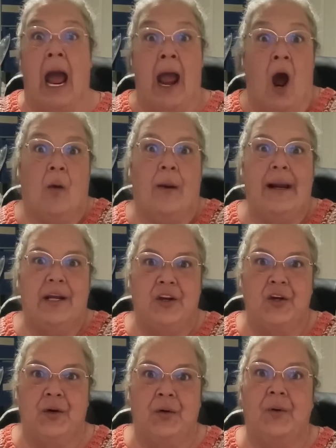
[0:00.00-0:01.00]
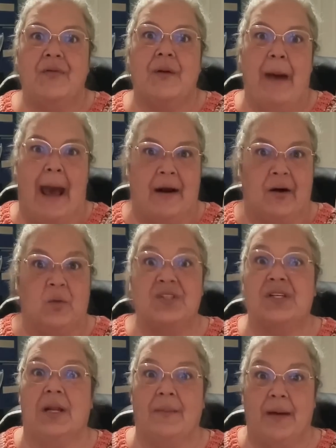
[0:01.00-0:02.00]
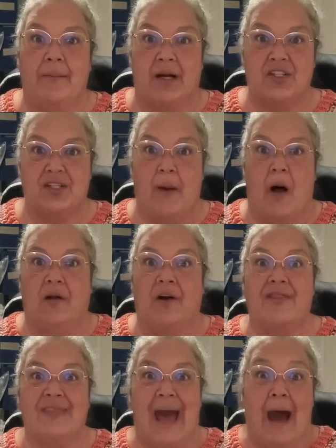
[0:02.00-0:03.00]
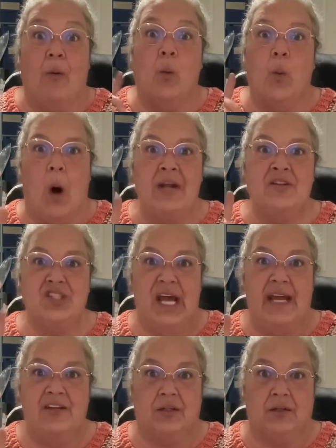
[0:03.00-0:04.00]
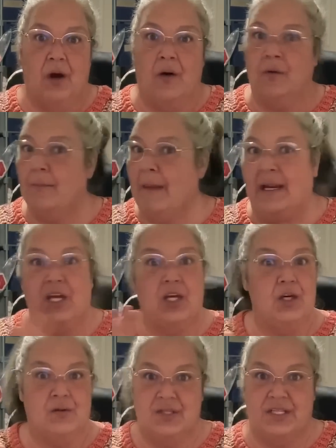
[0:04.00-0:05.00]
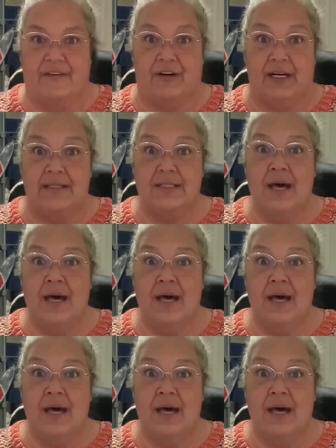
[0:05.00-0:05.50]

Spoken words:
I already knew the pattern was going to be much smaller. That one change alone made a huge difference.